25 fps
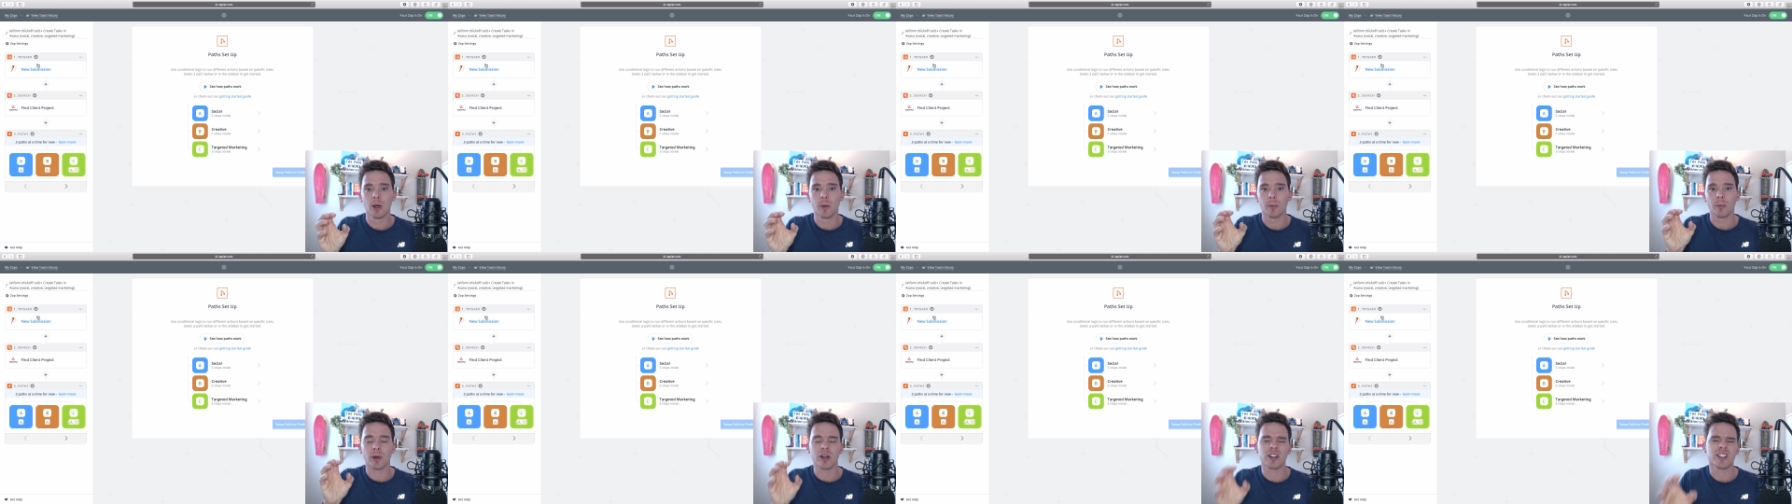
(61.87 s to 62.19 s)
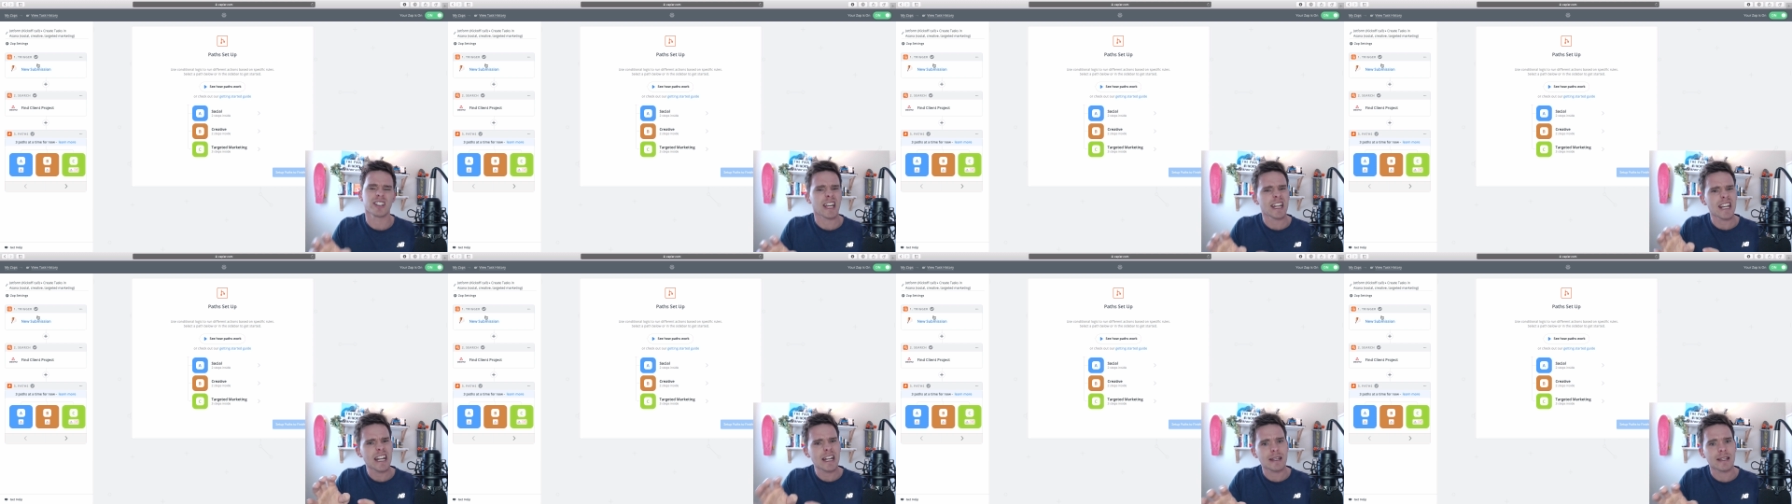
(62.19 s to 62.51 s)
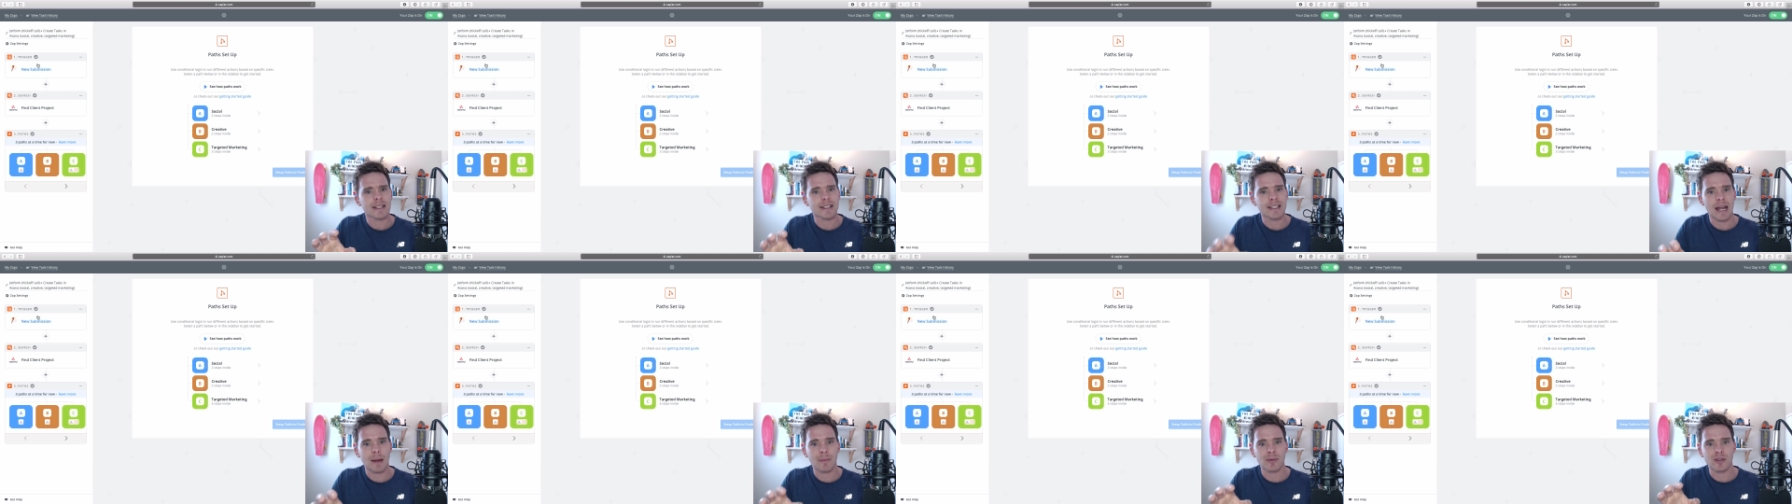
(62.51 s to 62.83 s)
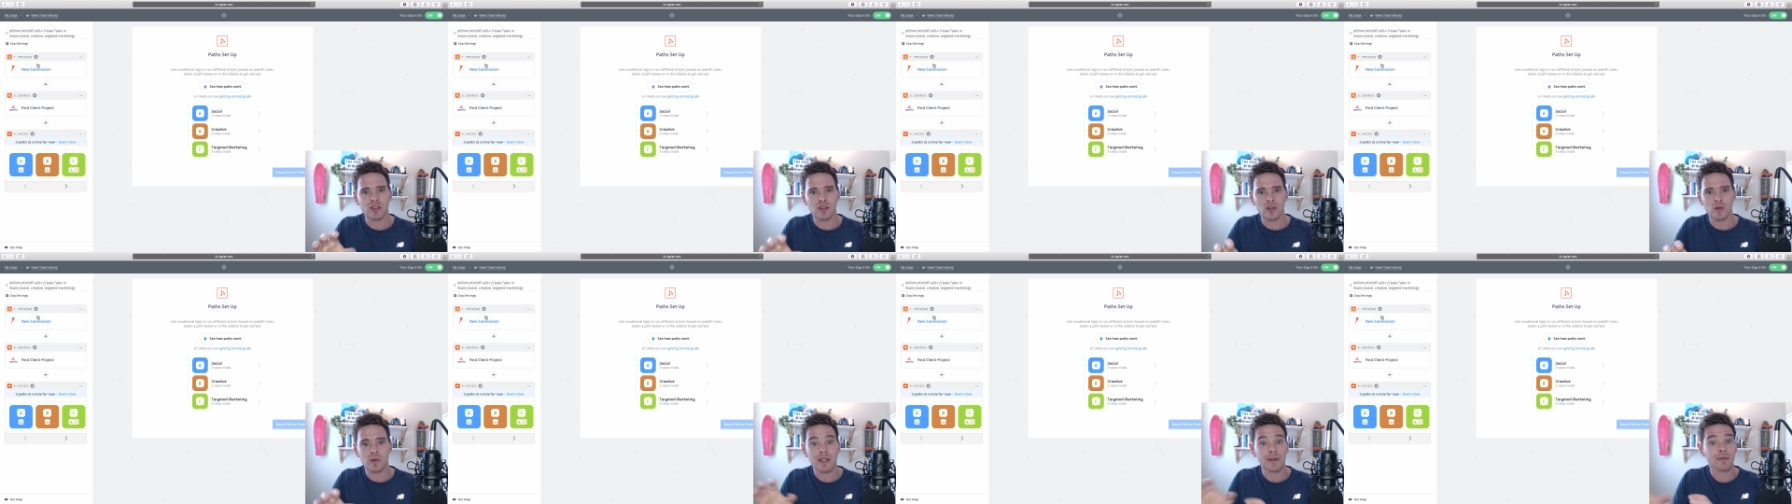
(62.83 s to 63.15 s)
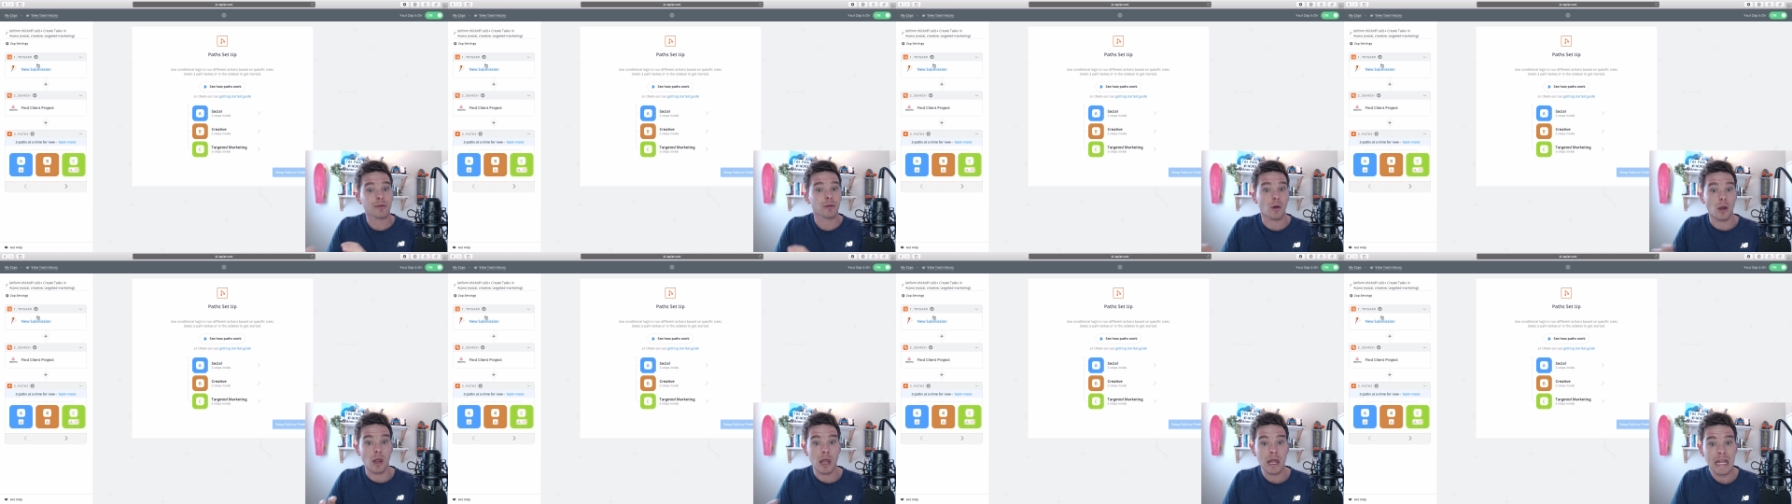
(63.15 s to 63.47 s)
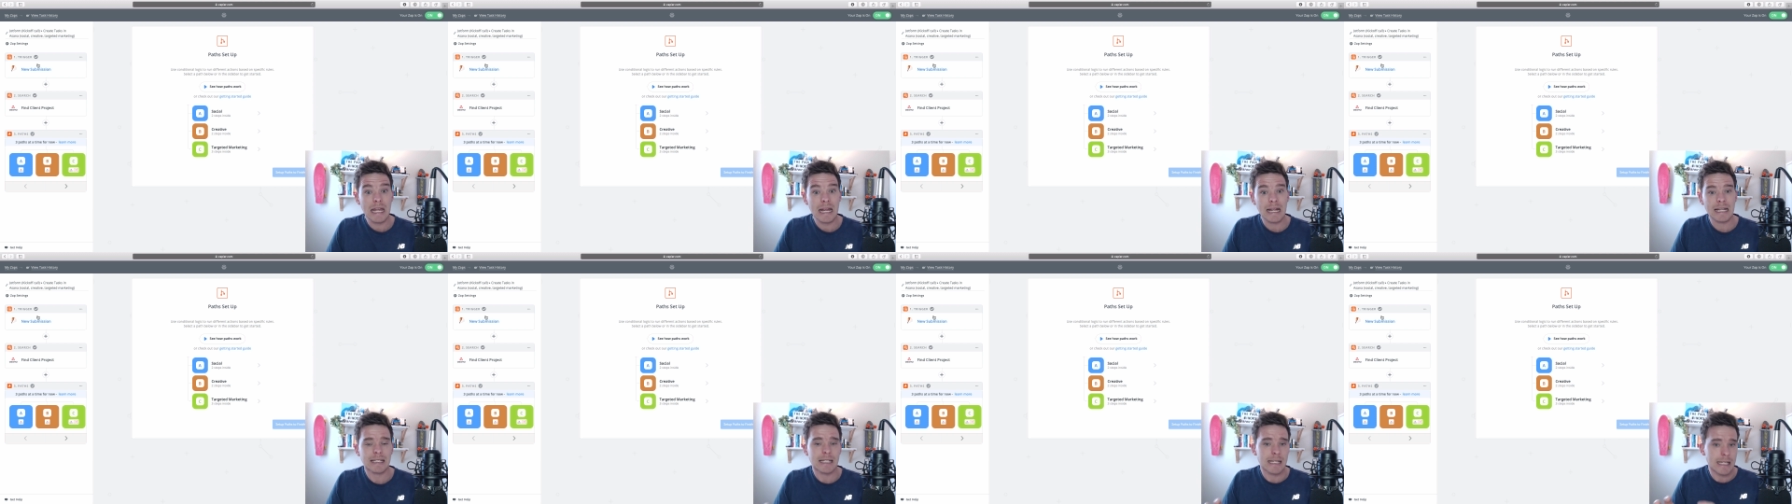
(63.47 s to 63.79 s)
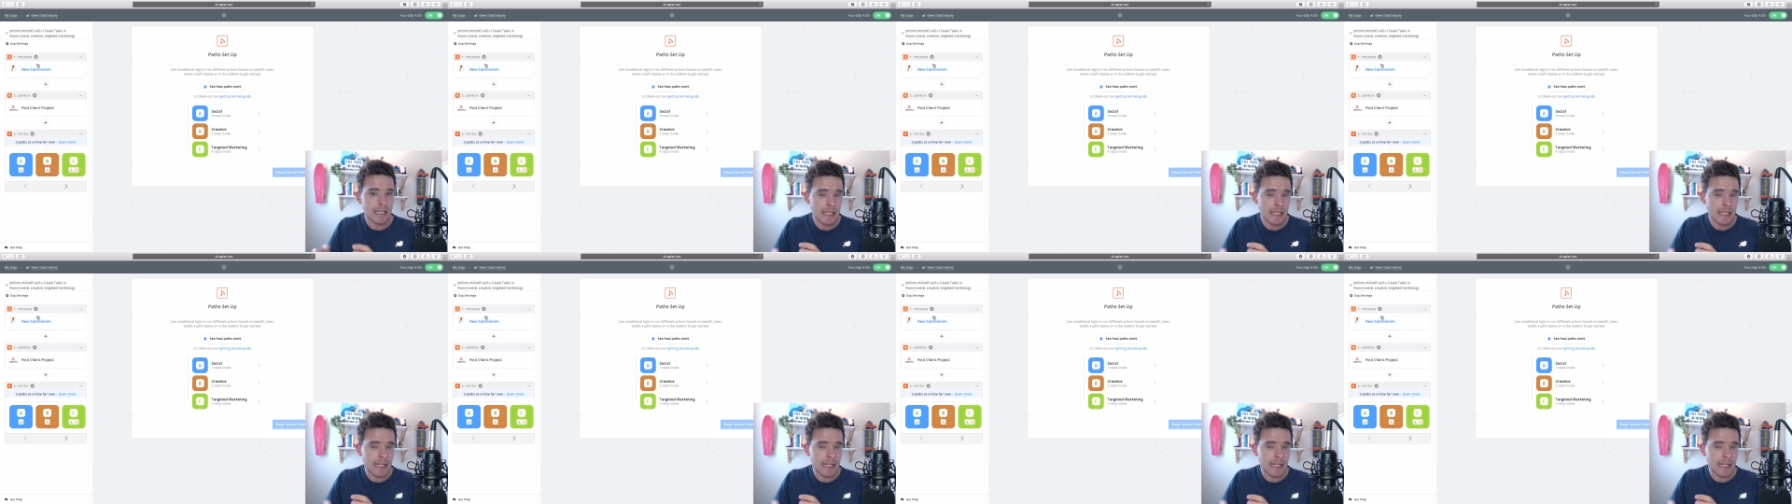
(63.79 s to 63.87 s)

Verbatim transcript: because they need the zap to do different things in